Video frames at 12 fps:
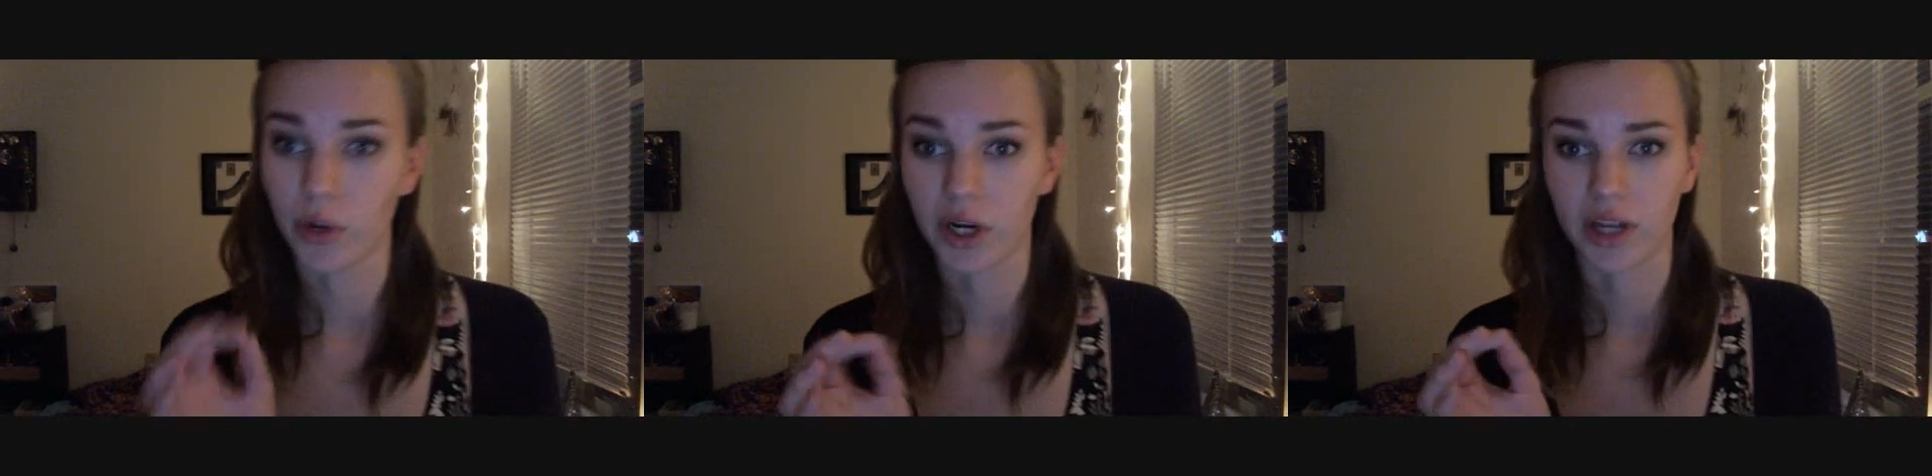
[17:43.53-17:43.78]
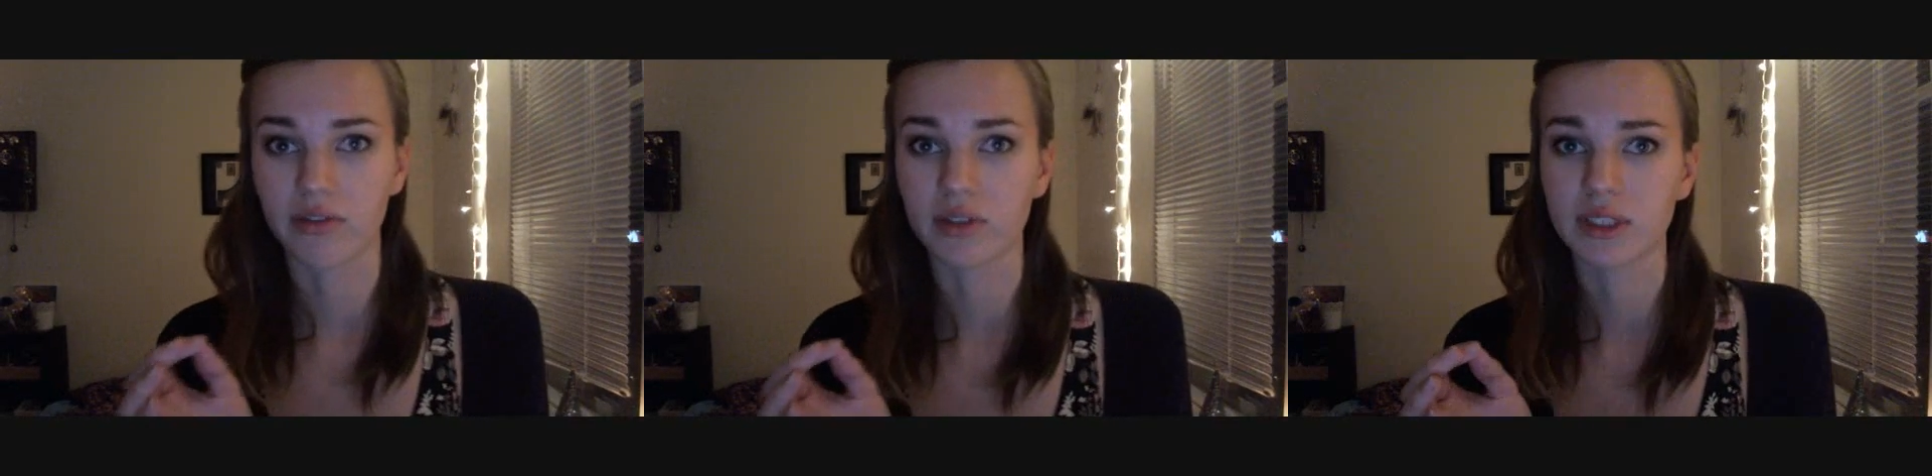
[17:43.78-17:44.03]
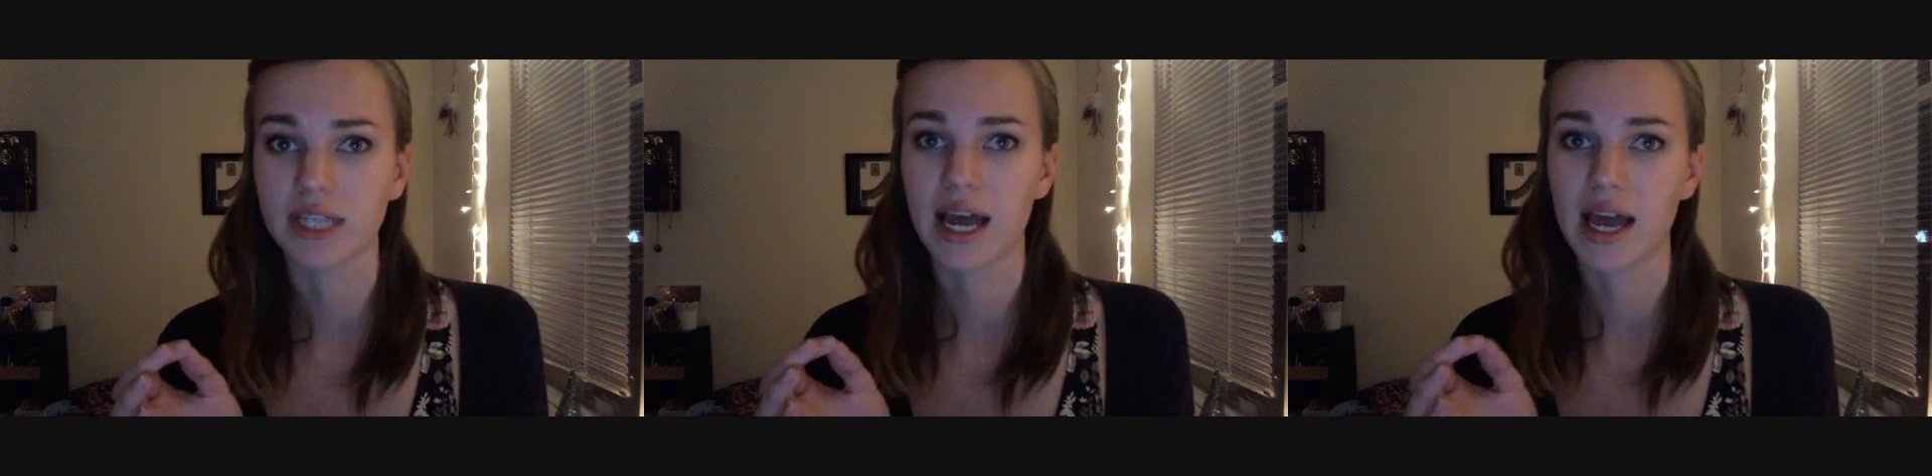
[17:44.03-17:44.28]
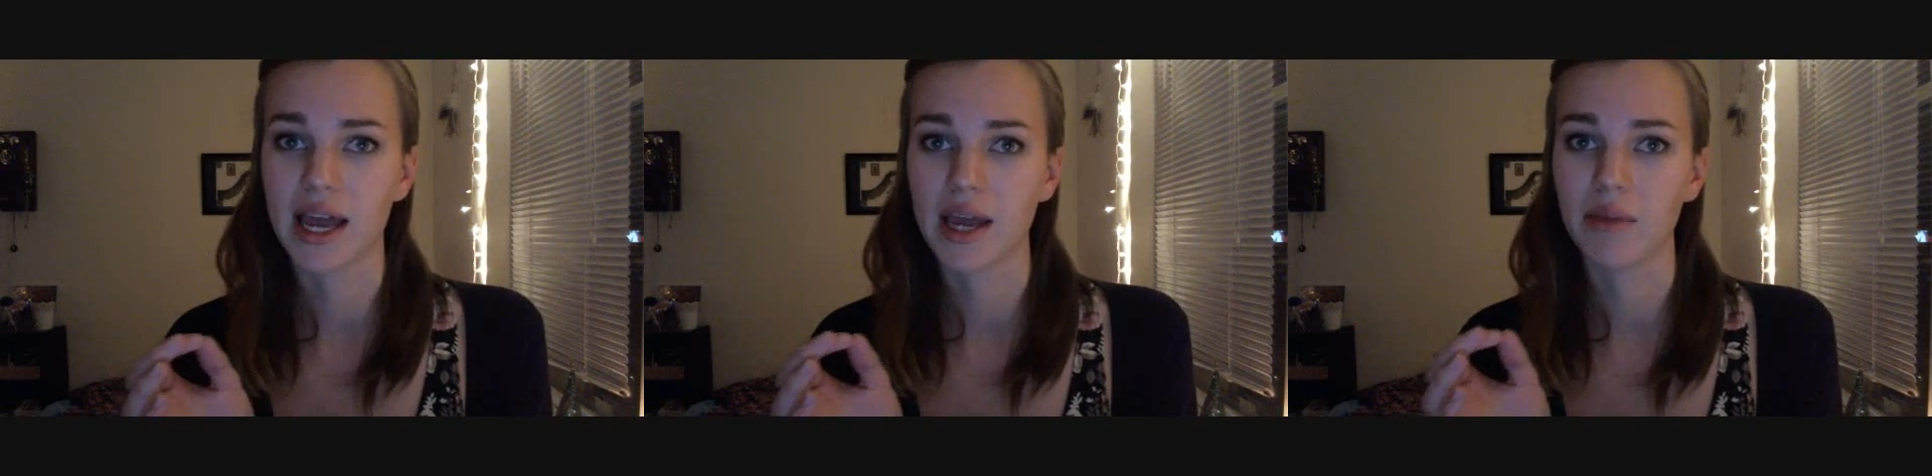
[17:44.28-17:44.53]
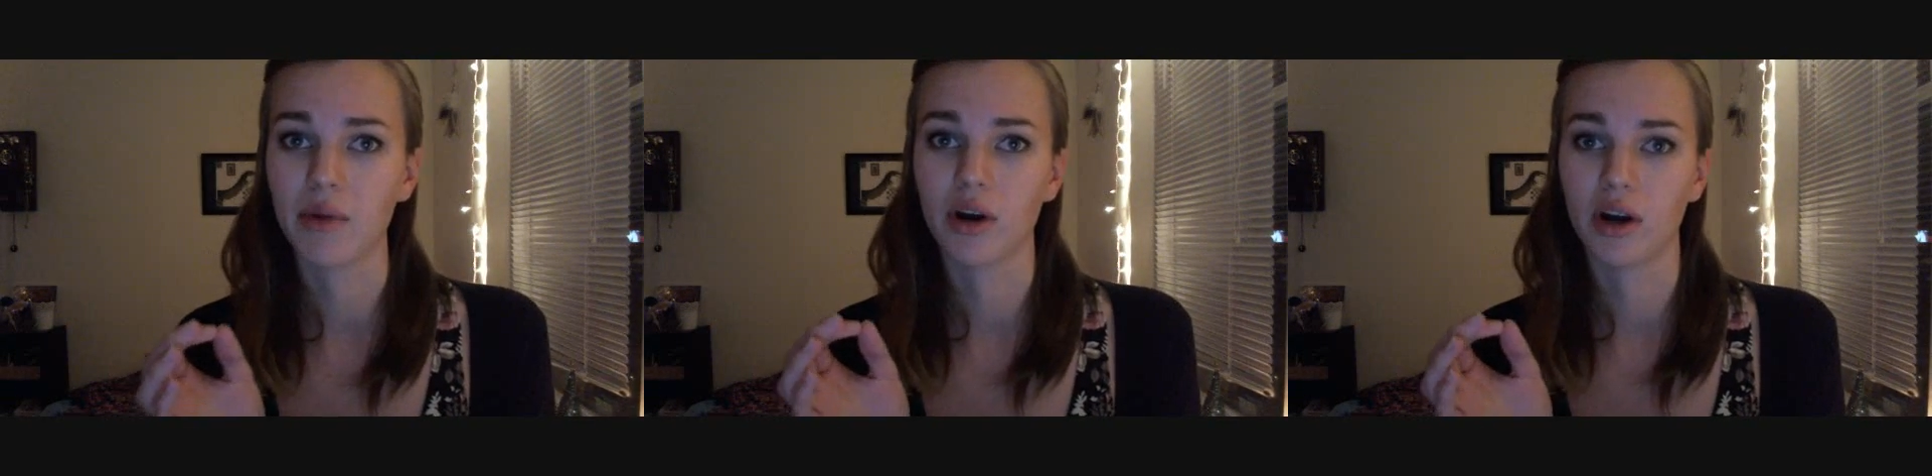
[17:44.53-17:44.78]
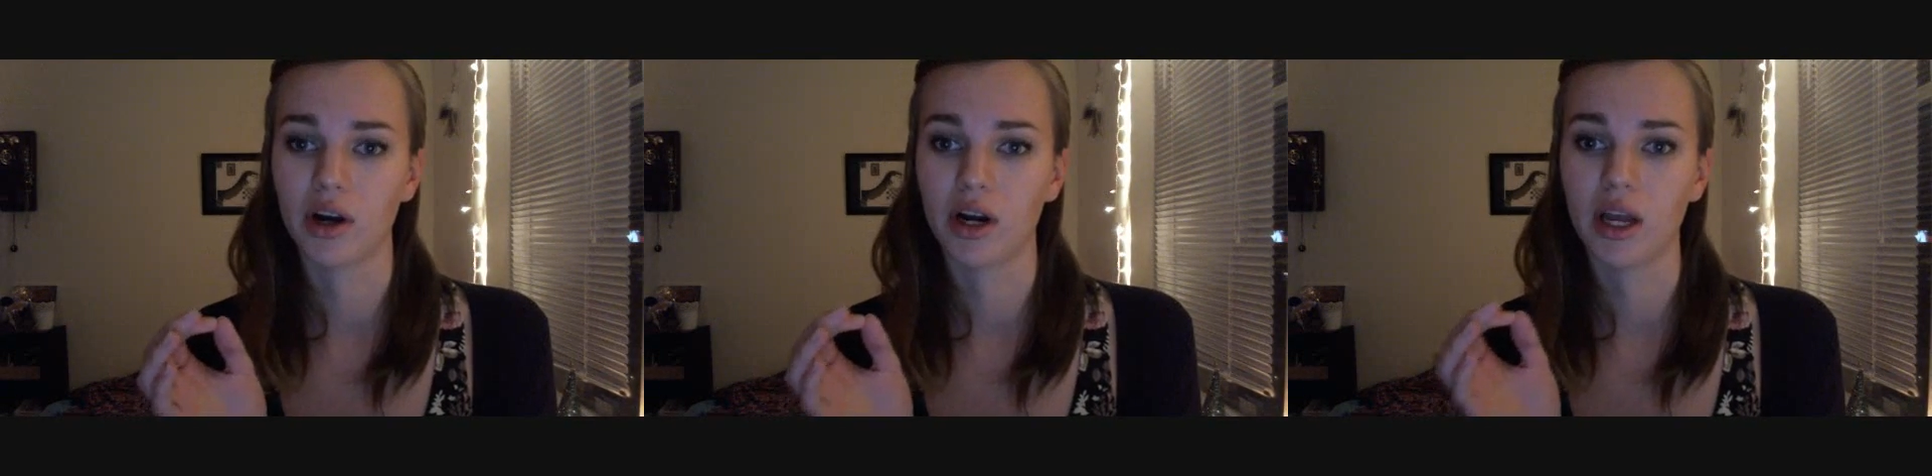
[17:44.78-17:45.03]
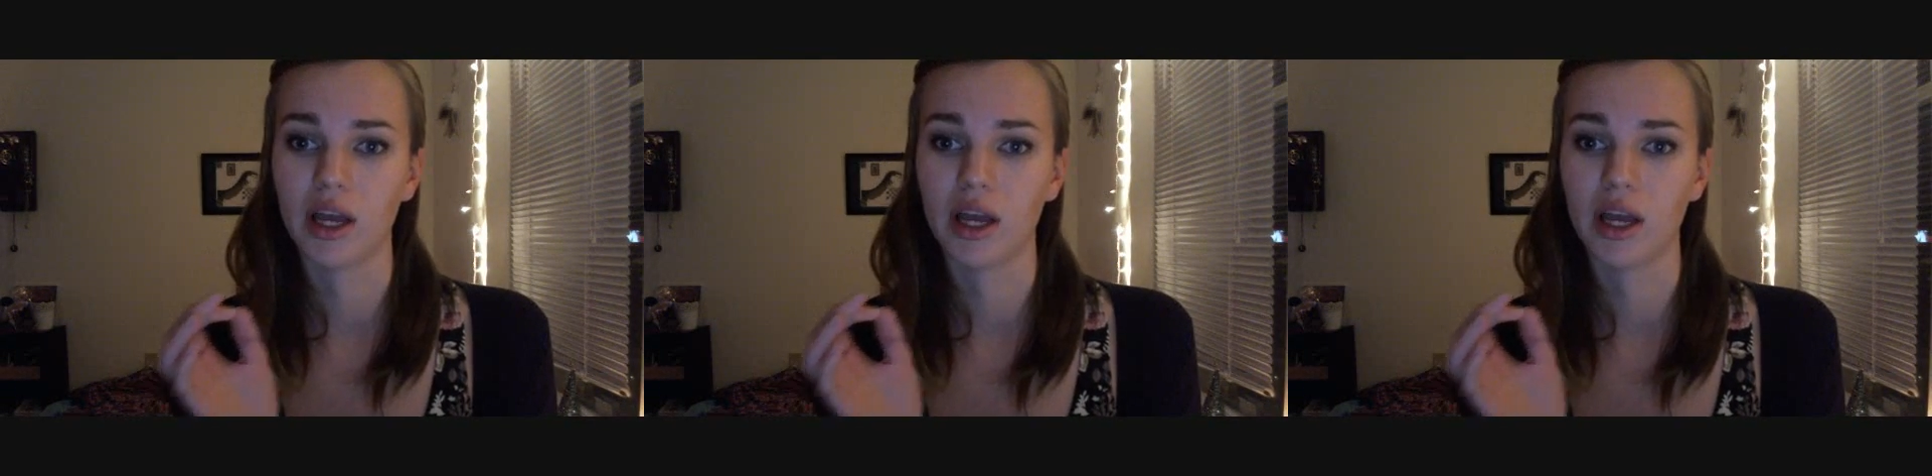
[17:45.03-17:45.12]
working full-time, or